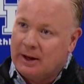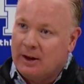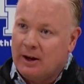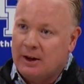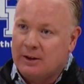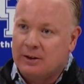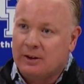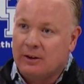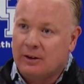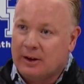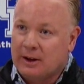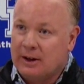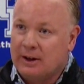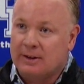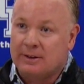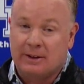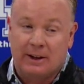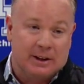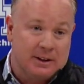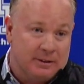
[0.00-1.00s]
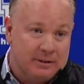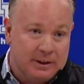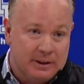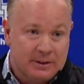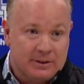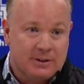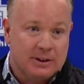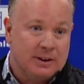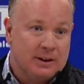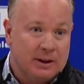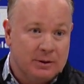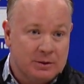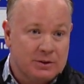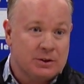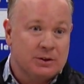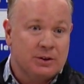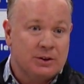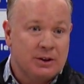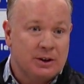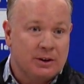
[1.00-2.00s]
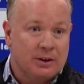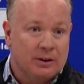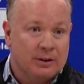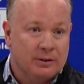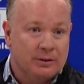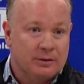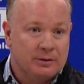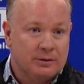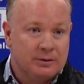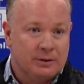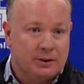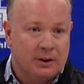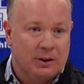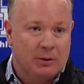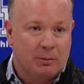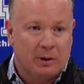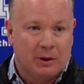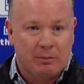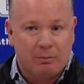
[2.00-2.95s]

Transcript: by God, you look at it at the end of it and say, that was a good year, you know.